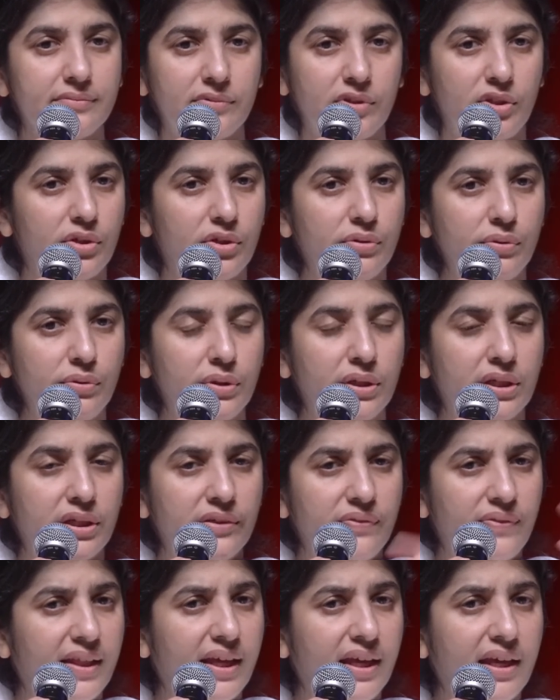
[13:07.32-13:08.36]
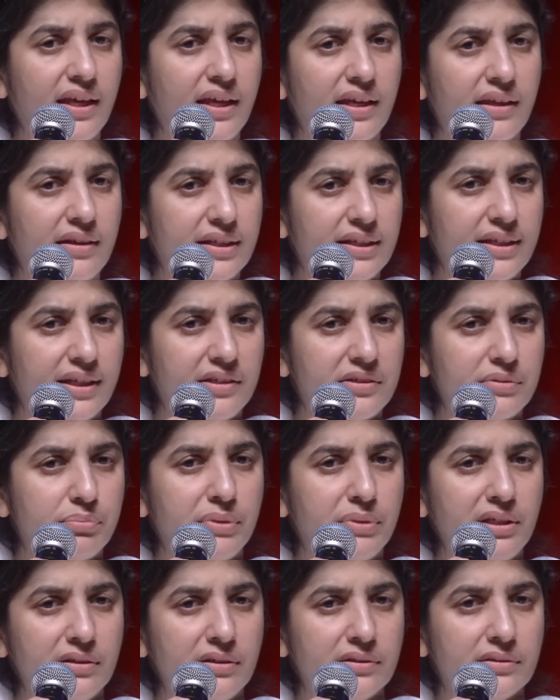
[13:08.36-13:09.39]
No? They irritate
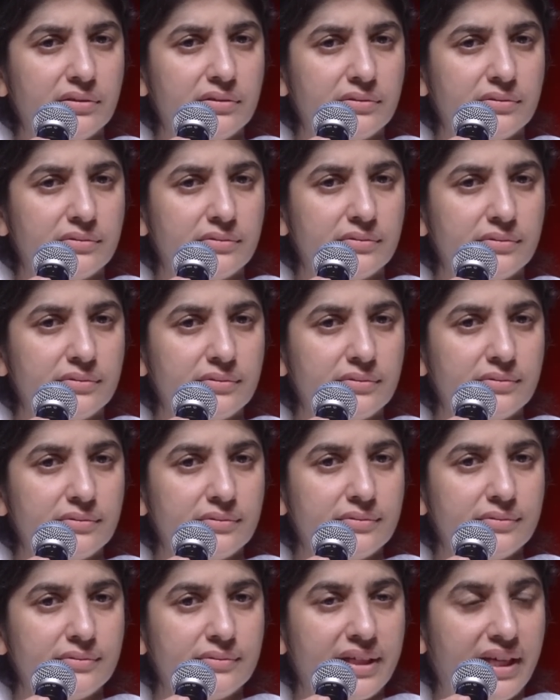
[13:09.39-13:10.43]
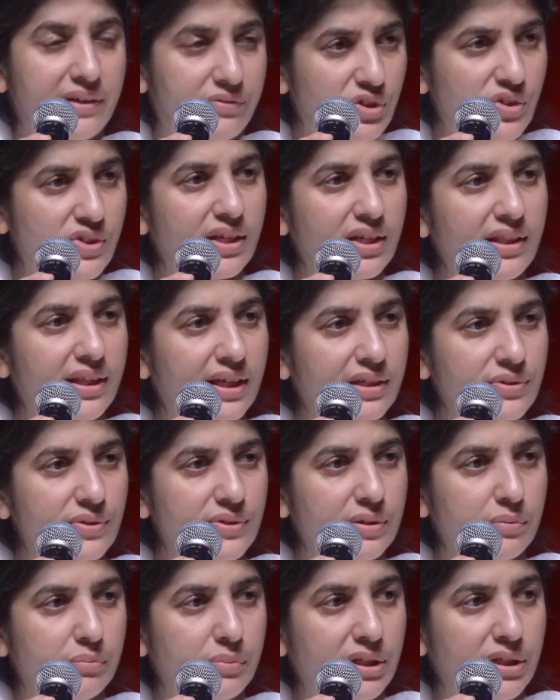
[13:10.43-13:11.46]
me. Ever said that to
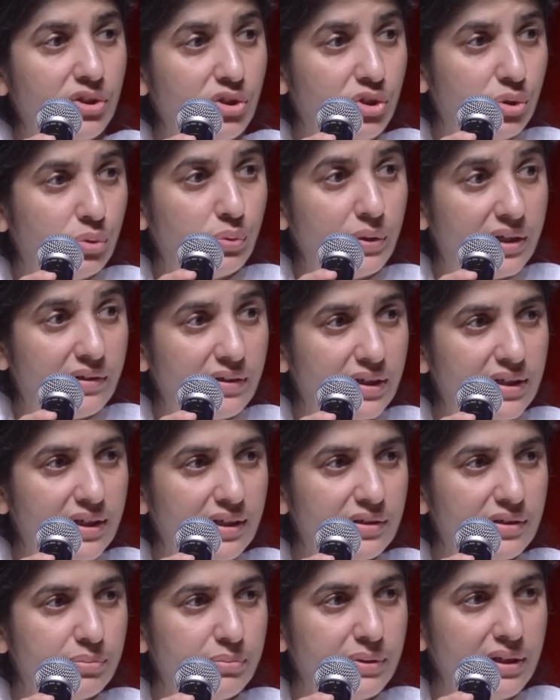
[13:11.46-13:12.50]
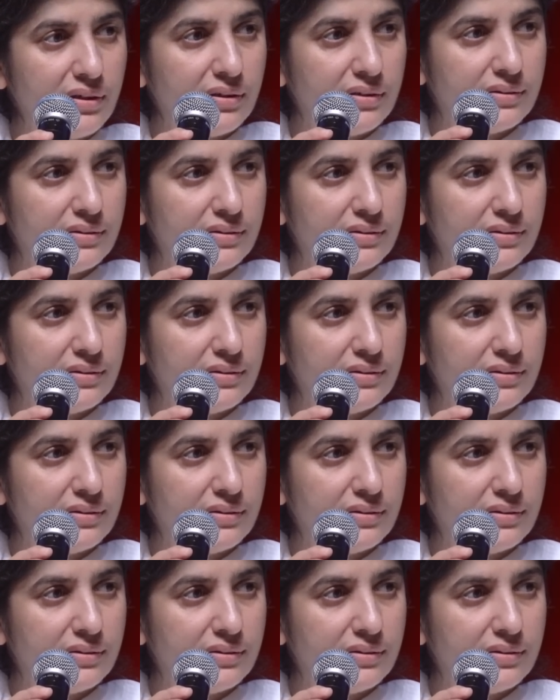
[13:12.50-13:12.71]
somebody? You irritate me?